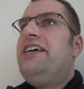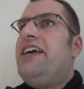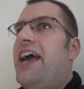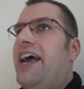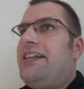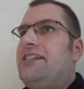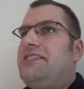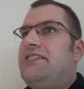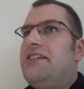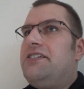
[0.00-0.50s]

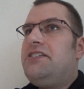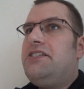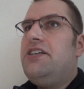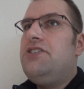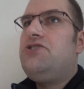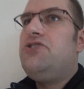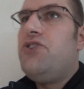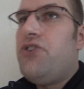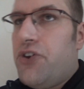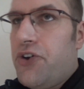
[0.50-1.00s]
And since
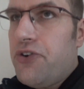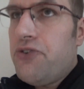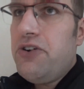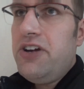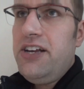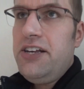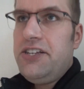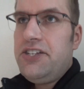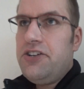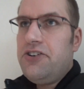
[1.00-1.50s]
this new
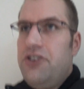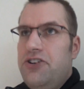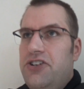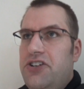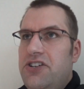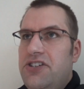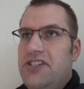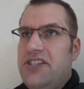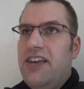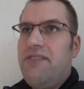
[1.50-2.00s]

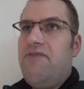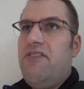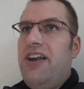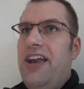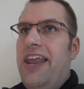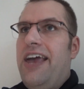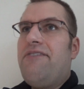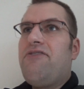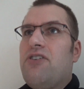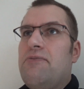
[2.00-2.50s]
resurgence, they've
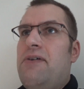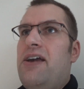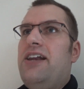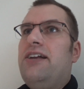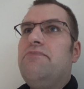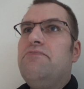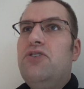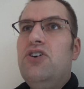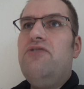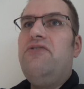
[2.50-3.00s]
never made
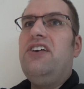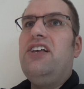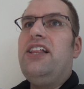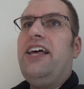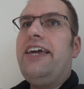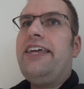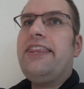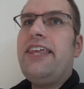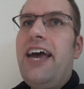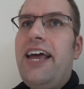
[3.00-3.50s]
a movie
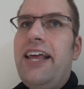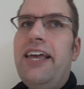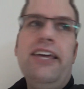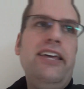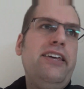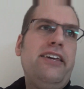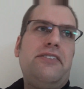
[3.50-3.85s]
like that.